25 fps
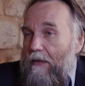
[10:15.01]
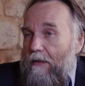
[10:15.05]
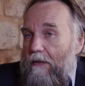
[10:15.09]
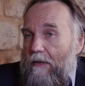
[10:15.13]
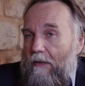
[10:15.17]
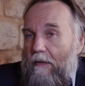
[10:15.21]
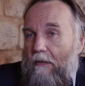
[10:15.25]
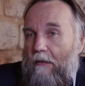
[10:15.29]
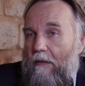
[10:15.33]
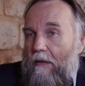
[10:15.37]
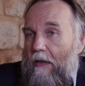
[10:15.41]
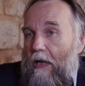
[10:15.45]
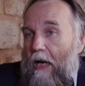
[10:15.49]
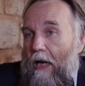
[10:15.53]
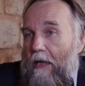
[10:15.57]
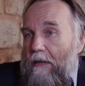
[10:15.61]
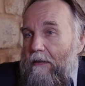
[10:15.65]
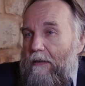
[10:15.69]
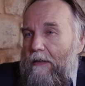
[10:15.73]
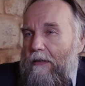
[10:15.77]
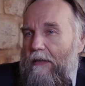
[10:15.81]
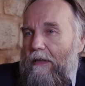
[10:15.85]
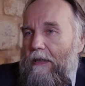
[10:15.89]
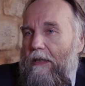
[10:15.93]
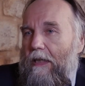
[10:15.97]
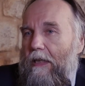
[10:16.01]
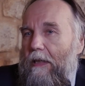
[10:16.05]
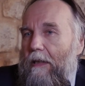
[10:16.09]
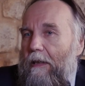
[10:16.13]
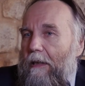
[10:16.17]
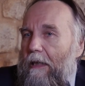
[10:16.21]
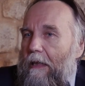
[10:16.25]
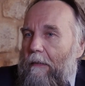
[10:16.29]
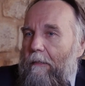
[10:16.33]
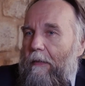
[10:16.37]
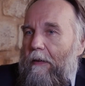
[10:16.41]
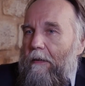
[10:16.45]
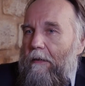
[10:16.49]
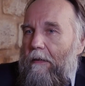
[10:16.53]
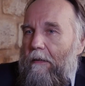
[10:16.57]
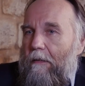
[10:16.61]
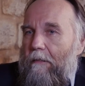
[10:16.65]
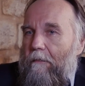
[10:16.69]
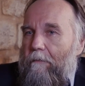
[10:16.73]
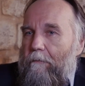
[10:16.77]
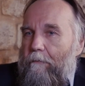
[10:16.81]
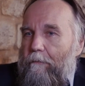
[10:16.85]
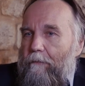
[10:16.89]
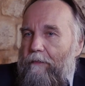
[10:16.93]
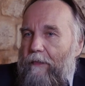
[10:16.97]
So I see in
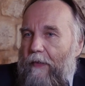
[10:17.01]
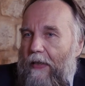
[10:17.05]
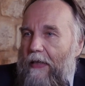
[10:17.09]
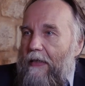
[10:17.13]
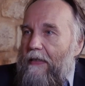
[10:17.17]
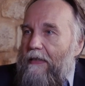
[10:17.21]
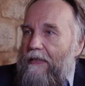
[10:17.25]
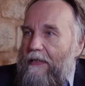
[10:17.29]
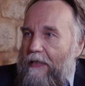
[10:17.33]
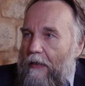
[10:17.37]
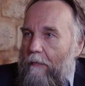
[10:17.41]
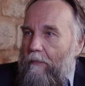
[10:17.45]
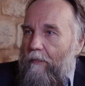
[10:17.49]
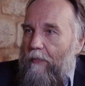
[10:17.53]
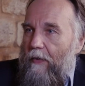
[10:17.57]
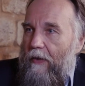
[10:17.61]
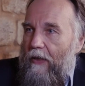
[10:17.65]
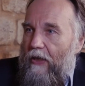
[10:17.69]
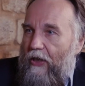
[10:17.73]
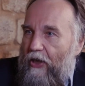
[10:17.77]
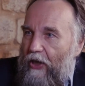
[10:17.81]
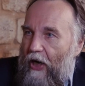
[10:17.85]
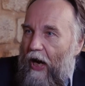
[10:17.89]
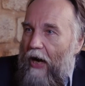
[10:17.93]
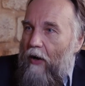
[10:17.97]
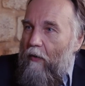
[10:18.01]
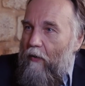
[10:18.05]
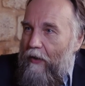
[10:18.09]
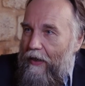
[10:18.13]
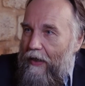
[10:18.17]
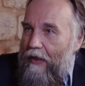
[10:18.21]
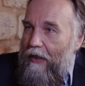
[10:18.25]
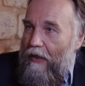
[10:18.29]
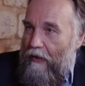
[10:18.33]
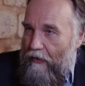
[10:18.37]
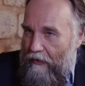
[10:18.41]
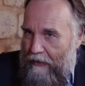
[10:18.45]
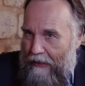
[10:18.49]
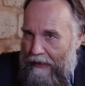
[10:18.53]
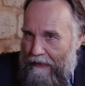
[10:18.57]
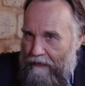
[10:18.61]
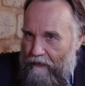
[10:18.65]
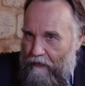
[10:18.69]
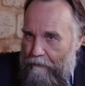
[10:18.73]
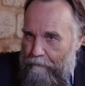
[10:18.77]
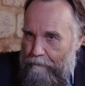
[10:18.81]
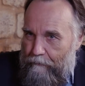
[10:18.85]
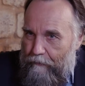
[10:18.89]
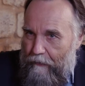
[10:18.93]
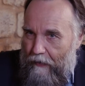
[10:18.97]
Lebanon example how
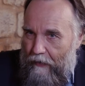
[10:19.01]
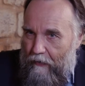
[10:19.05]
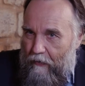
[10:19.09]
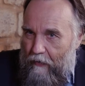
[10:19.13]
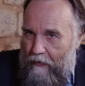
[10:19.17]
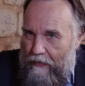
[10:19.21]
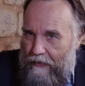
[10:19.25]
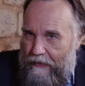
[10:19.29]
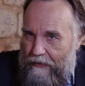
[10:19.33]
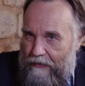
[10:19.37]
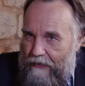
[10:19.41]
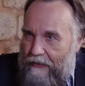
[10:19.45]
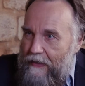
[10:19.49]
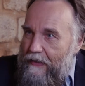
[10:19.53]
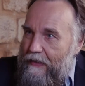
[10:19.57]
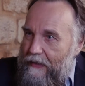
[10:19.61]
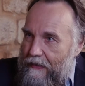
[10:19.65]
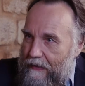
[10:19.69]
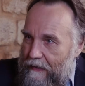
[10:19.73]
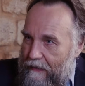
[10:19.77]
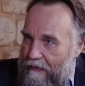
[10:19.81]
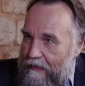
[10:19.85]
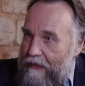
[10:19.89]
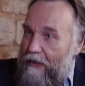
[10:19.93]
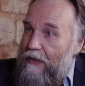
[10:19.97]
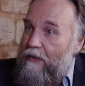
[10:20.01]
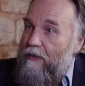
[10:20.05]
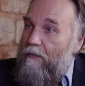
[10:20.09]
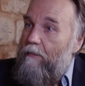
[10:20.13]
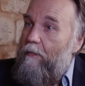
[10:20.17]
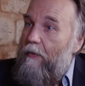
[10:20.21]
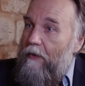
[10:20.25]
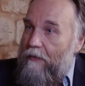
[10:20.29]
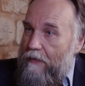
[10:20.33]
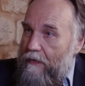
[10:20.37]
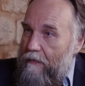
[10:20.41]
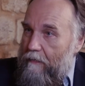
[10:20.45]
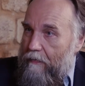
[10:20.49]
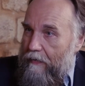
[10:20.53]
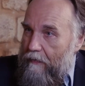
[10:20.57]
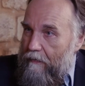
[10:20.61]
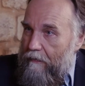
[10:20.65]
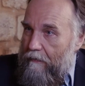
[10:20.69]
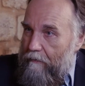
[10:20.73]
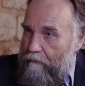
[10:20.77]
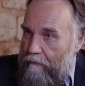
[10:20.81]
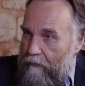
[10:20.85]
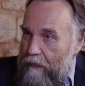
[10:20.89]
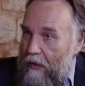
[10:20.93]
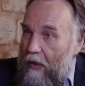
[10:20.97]
that coexistence is
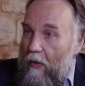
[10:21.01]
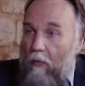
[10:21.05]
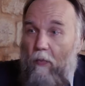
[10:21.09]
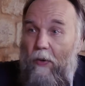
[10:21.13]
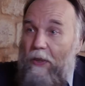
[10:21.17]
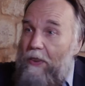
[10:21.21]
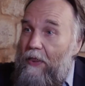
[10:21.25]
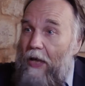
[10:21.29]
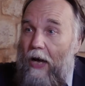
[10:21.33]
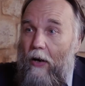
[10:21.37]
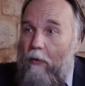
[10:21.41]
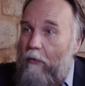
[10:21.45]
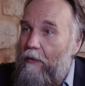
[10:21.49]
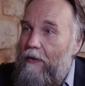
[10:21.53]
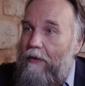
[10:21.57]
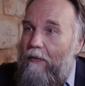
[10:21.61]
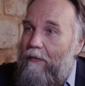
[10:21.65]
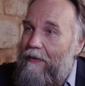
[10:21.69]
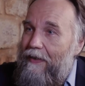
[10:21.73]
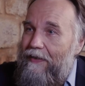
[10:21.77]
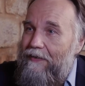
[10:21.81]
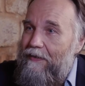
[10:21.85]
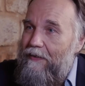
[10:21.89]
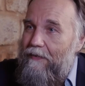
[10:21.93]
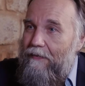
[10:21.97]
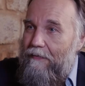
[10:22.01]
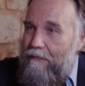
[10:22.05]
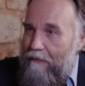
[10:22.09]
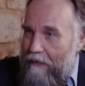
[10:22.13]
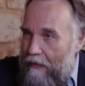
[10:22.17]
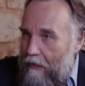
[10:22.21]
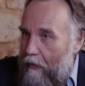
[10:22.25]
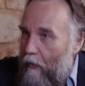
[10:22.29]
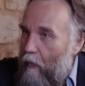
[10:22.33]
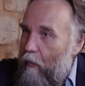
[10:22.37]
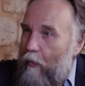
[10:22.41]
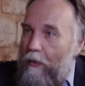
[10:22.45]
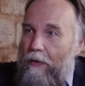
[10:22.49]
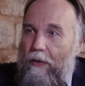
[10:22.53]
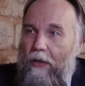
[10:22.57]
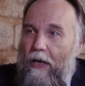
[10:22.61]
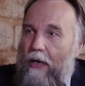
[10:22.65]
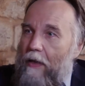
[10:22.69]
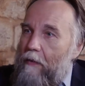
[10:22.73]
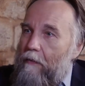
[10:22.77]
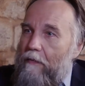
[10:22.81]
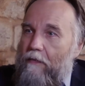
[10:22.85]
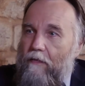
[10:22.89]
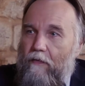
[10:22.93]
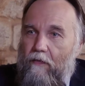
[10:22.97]
possible, yes, without the West,
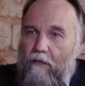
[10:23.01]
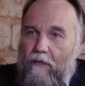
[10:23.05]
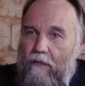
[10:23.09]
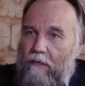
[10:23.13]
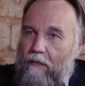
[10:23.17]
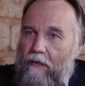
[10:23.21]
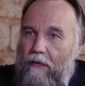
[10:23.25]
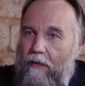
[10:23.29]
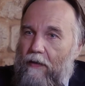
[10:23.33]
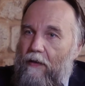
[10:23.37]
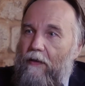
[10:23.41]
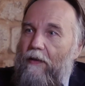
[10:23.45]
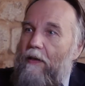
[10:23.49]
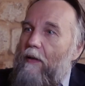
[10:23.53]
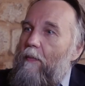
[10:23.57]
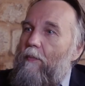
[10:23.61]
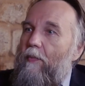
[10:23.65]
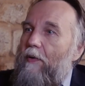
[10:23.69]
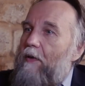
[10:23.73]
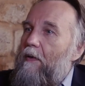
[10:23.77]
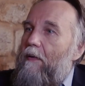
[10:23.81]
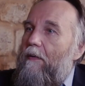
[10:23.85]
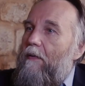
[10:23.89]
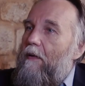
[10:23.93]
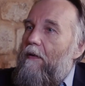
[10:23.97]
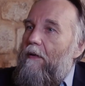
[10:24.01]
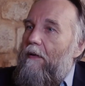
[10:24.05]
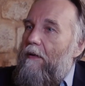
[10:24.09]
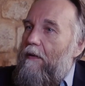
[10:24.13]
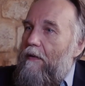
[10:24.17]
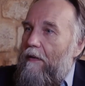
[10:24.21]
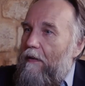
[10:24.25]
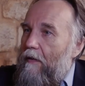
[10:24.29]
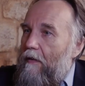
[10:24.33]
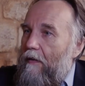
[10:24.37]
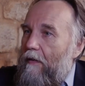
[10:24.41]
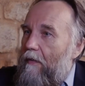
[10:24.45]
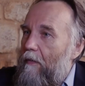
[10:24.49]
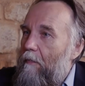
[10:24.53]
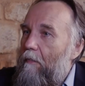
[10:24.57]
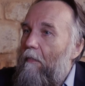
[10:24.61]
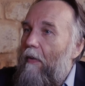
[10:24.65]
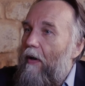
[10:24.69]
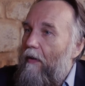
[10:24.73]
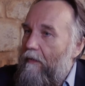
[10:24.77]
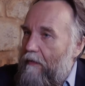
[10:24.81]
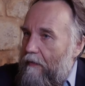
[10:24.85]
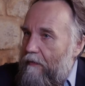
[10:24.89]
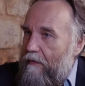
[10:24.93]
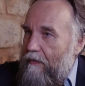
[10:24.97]
without liberal
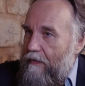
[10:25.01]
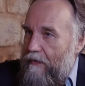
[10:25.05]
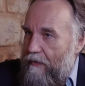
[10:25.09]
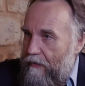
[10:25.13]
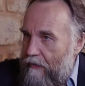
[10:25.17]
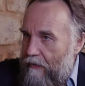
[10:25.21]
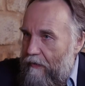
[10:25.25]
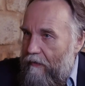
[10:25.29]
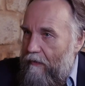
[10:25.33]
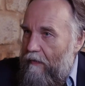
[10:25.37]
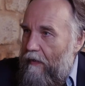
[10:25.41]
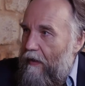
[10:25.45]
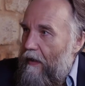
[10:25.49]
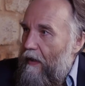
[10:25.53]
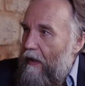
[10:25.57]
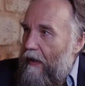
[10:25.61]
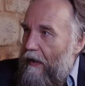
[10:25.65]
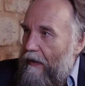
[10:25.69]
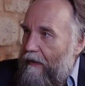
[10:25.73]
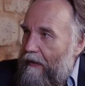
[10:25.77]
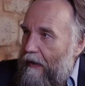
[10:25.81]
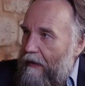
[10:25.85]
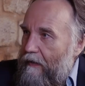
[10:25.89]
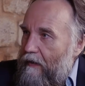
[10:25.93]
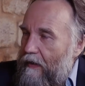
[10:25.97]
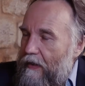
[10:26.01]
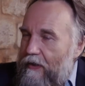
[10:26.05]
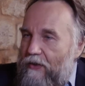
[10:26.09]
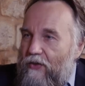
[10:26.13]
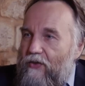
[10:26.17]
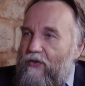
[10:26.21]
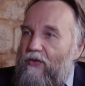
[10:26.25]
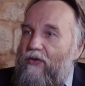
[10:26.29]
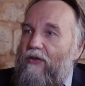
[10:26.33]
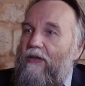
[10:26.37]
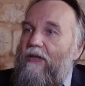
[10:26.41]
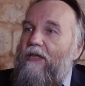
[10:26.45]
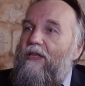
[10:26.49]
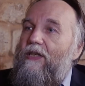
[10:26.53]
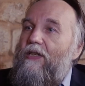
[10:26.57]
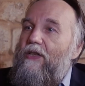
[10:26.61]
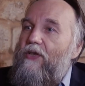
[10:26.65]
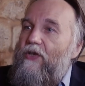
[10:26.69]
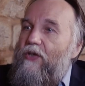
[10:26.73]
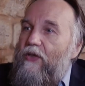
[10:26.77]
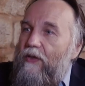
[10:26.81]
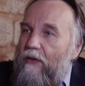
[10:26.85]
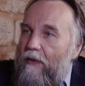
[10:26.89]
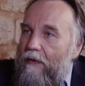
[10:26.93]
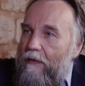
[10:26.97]
models. So yes, that is
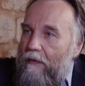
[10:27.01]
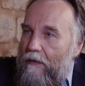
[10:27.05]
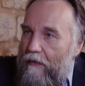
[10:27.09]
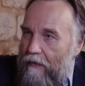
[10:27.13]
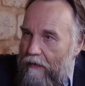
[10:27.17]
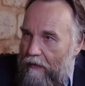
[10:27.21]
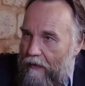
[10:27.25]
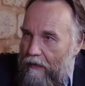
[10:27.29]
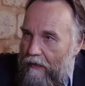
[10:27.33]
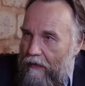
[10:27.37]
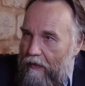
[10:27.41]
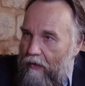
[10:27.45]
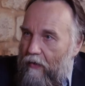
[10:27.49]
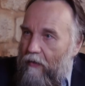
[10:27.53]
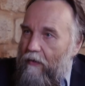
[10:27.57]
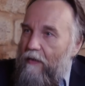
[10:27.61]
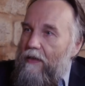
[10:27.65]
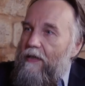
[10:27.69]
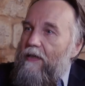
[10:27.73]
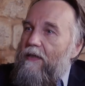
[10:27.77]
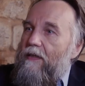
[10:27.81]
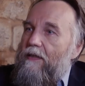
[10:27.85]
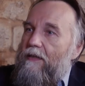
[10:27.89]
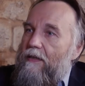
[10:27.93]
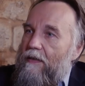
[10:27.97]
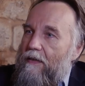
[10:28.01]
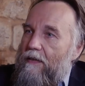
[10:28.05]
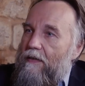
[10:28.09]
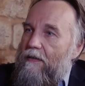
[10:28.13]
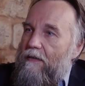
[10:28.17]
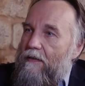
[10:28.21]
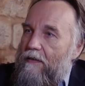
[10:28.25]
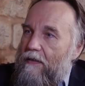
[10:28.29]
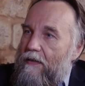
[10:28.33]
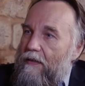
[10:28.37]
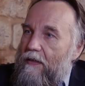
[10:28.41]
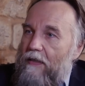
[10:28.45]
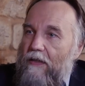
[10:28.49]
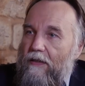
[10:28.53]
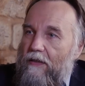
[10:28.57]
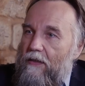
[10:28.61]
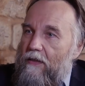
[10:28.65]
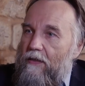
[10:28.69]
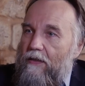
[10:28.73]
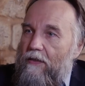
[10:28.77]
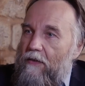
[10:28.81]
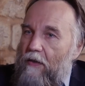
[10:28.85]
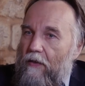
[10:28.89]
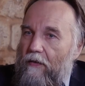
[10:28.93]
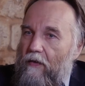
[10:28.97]
traditional, yes, coexistence. Mm-hmm. It
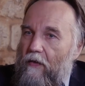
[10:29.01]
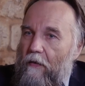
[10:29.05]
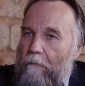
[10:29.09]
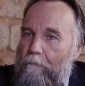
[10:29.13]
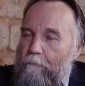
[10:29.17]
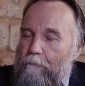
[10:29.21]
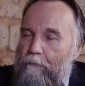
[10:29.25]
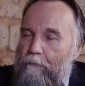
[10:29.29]
is not